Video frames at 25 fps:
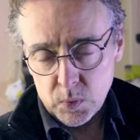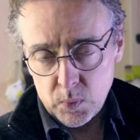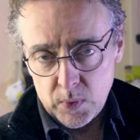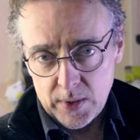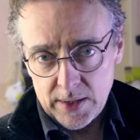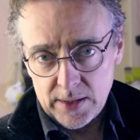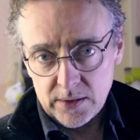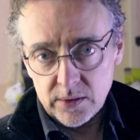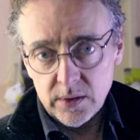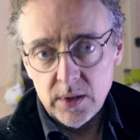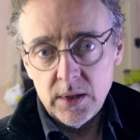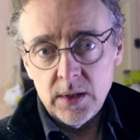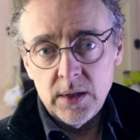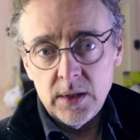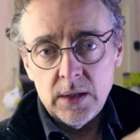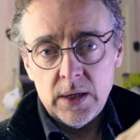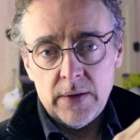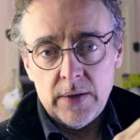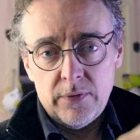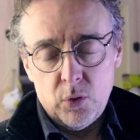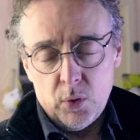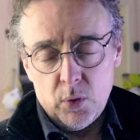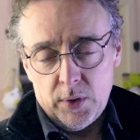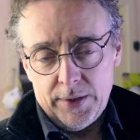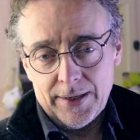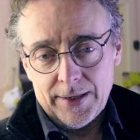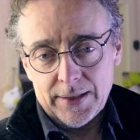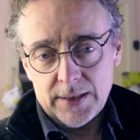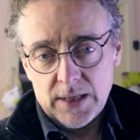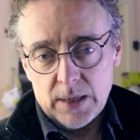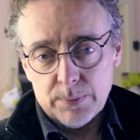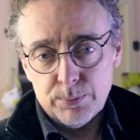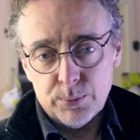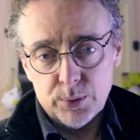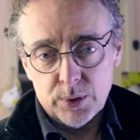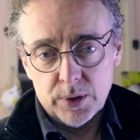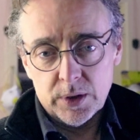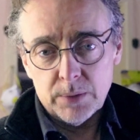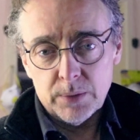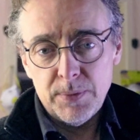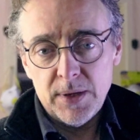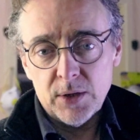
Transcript: well. If you want to get that book,